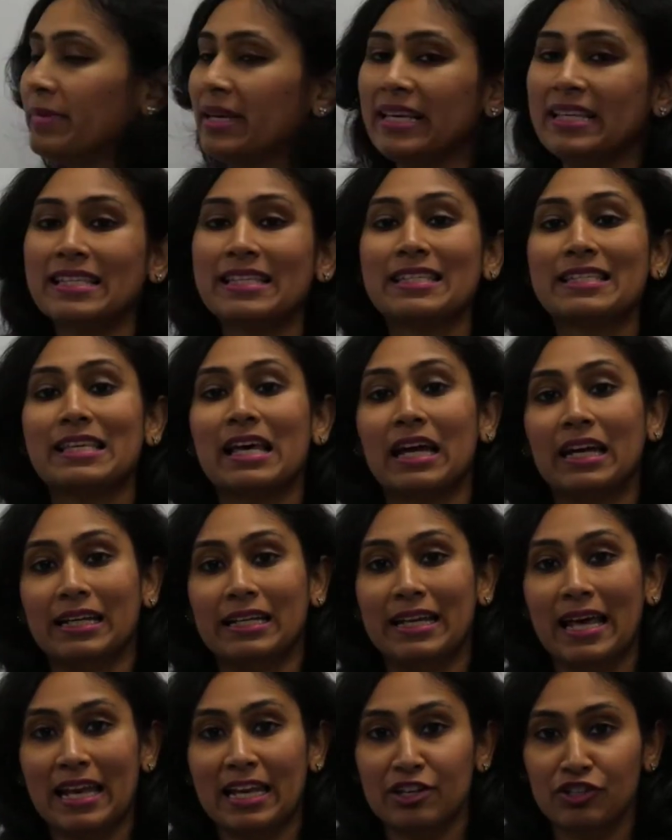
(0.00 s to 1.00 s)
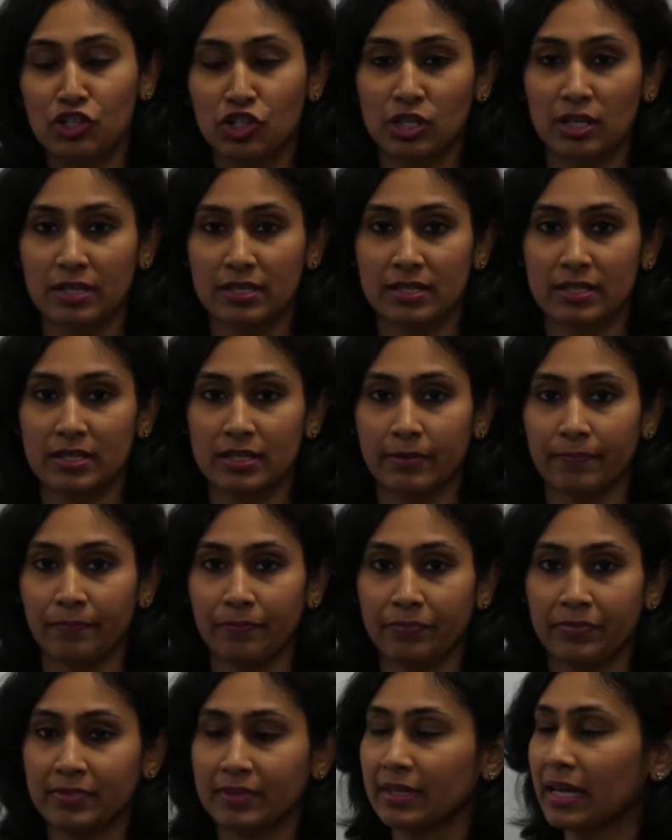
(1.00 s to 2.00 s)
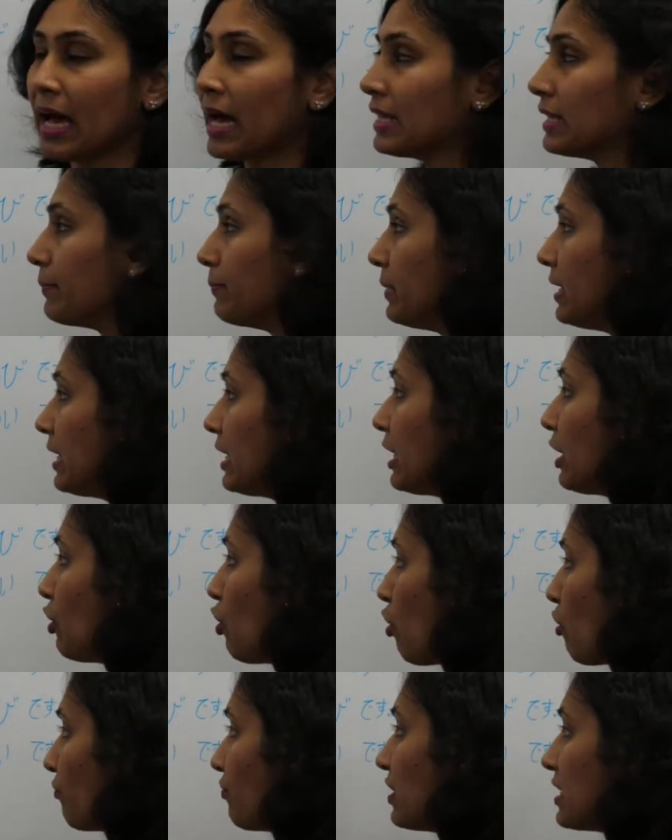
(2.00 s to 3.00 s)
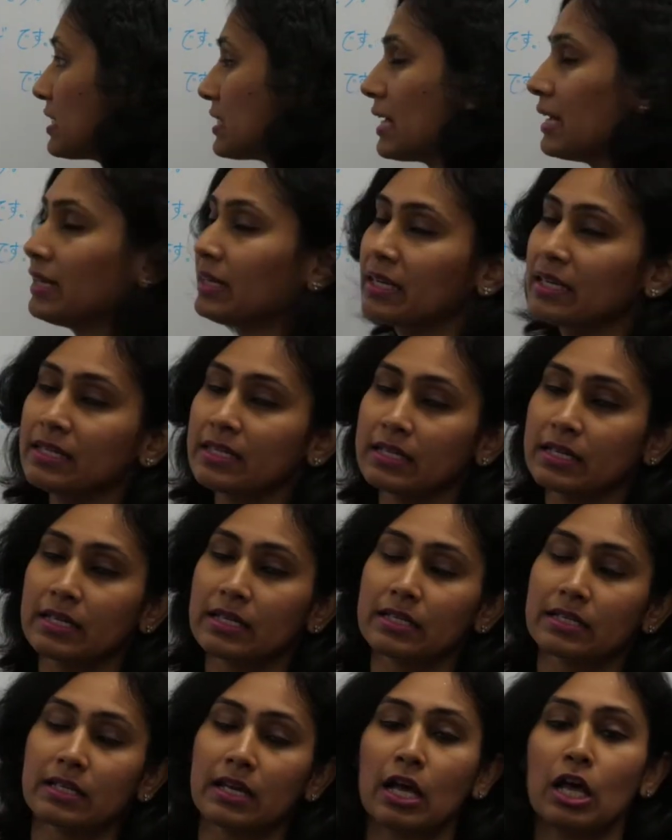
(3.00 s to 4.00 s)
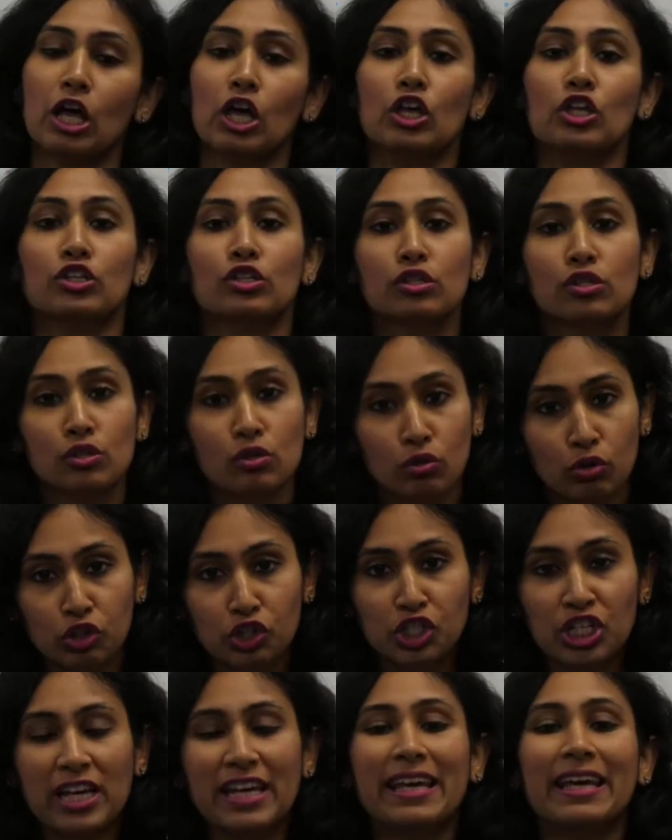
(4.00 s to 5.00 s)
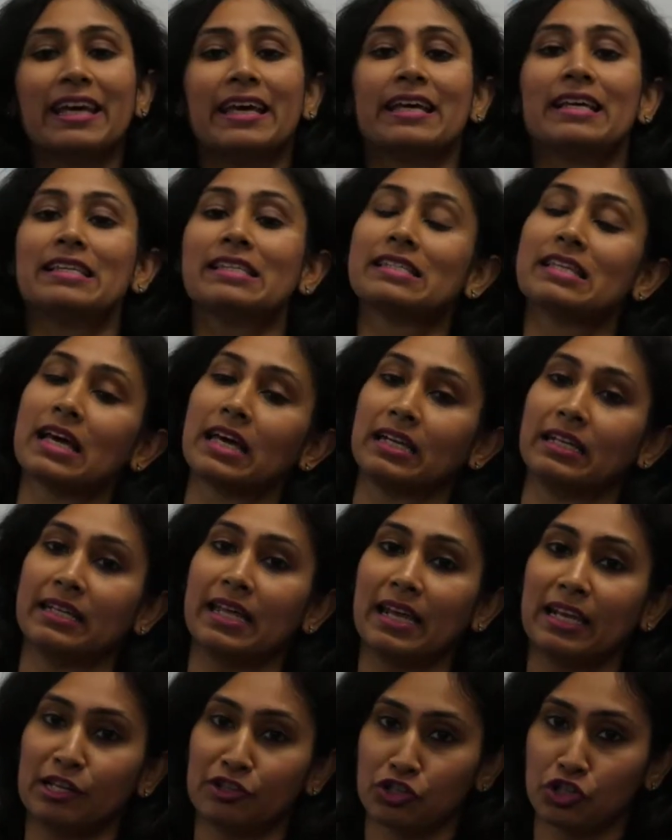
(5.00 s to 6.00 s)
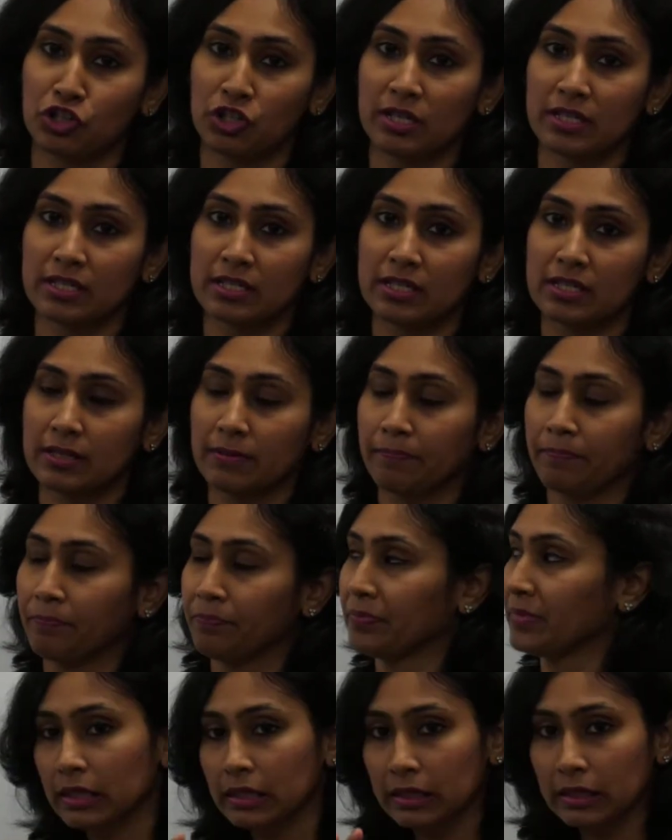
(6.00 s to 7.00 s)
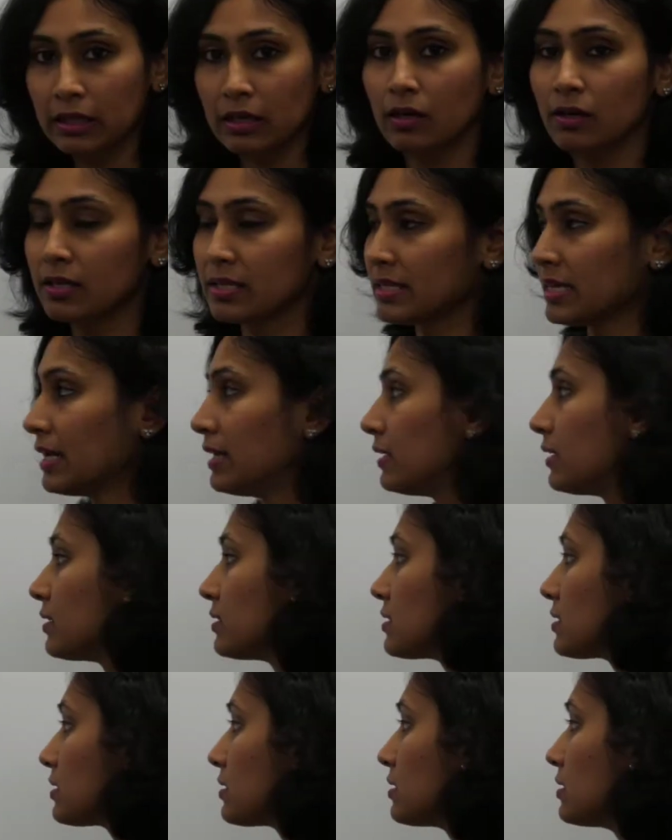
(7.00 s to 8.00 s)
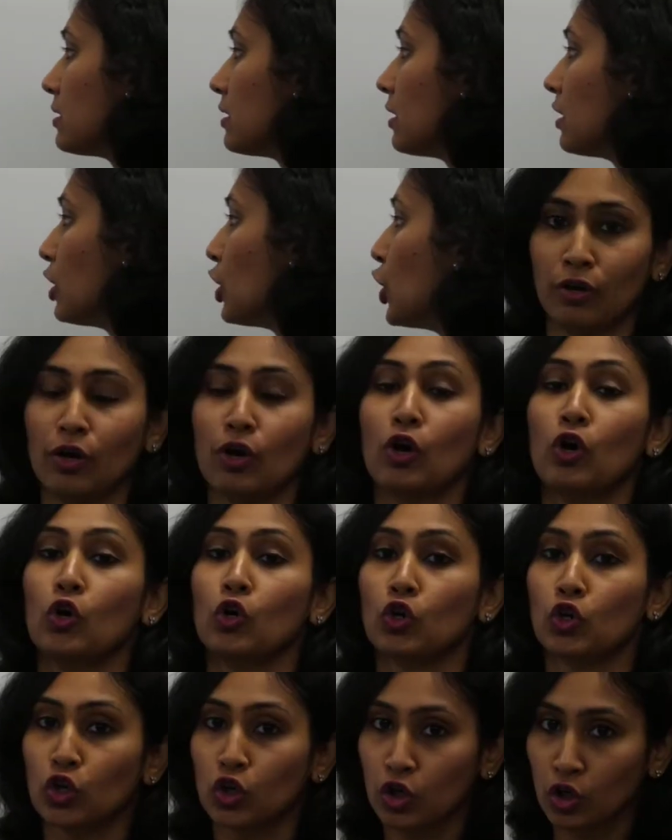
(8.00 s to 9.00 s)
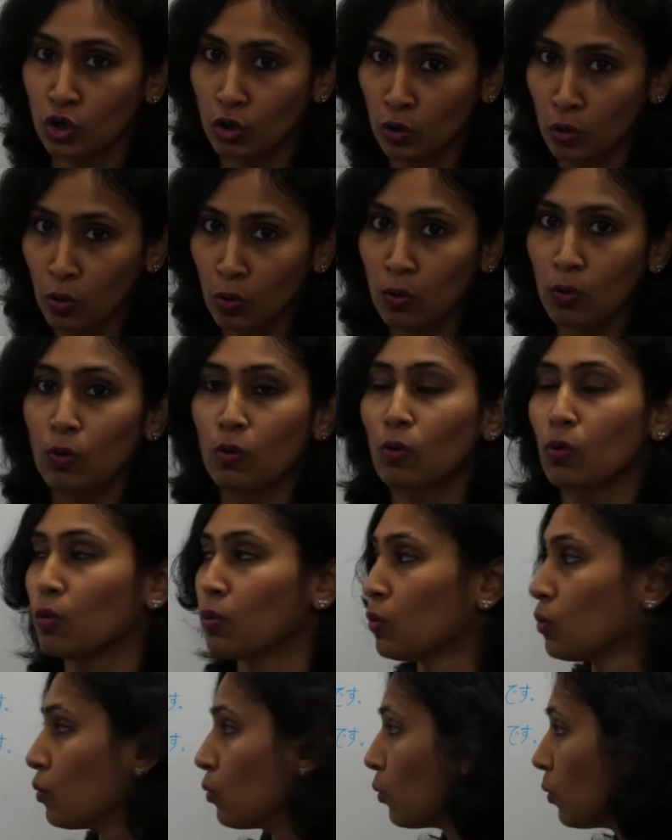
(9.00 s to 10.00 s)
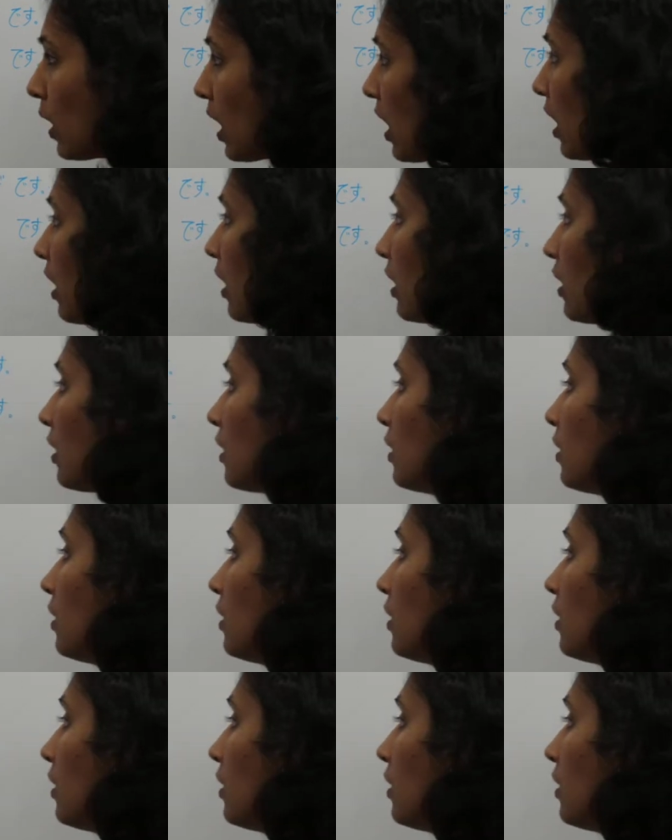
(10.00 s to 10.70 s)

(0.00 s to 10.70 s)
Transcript: means delicious. And the meaning of this sentence is sushi is delicious. Third sentence. Kyou wa